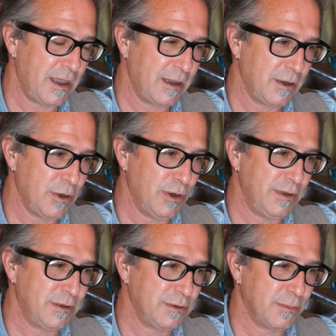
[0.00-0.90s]
and
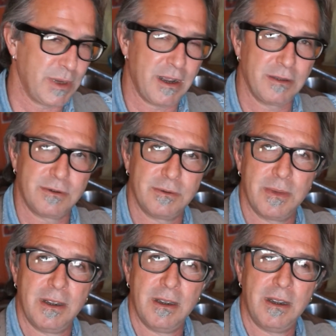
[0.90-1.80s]
going to a bathroom
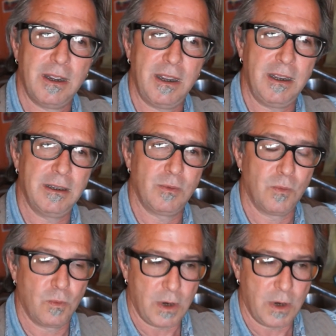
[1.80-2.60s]
and